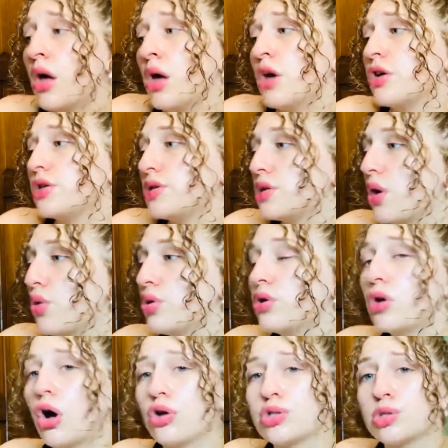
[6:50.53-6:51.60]
So, you
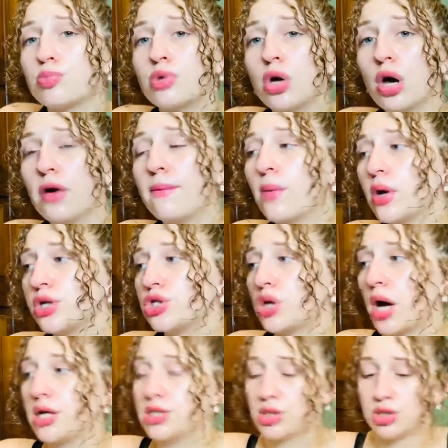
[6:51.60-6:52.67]
know, some good
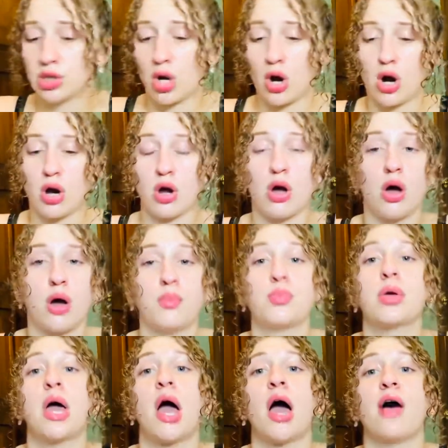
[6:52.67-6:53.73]
moisturizers are, we
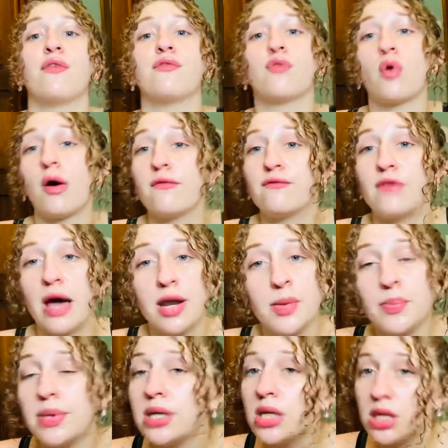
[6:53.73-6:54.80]
have
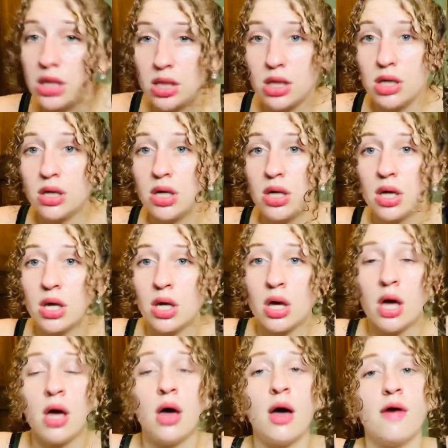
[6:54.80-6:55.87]
vitamin E,
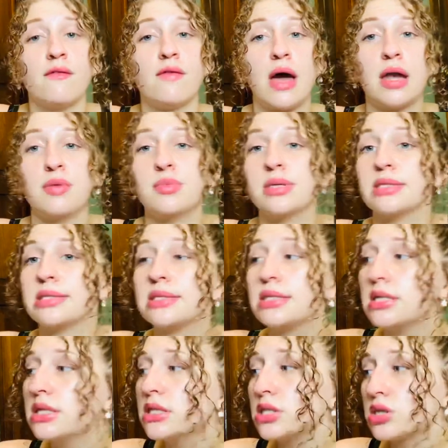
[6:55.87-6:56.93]
vitamin
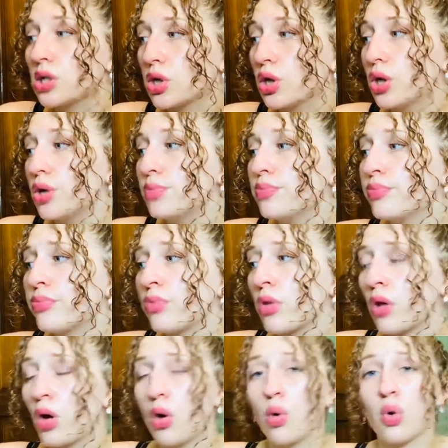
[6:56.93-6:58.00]
C serum,
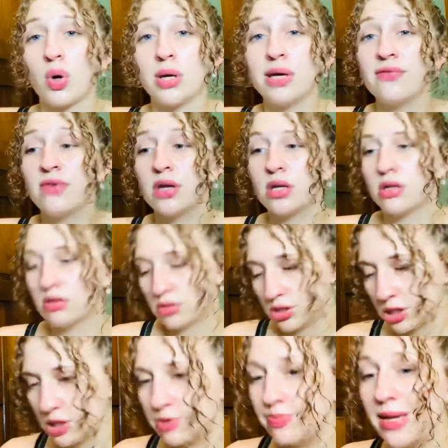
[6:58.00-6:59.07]
or even
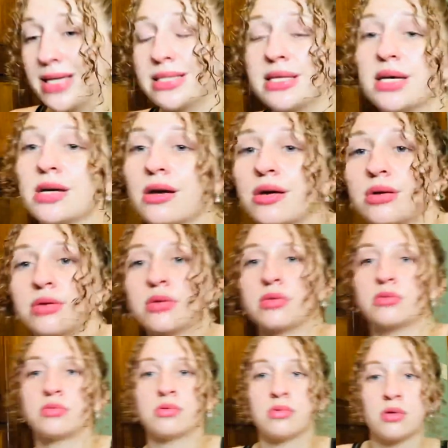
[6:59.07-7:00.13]
just basic
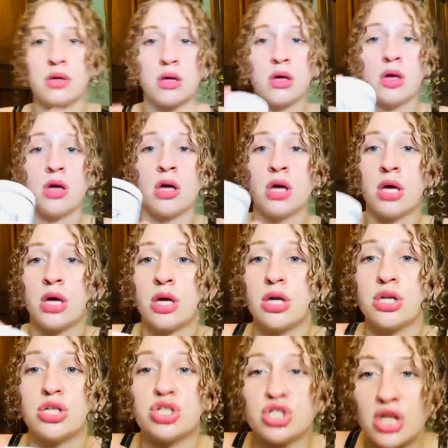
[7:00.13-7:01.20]

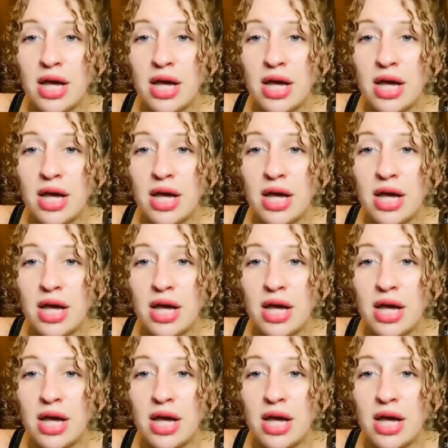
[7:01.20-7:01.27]
shea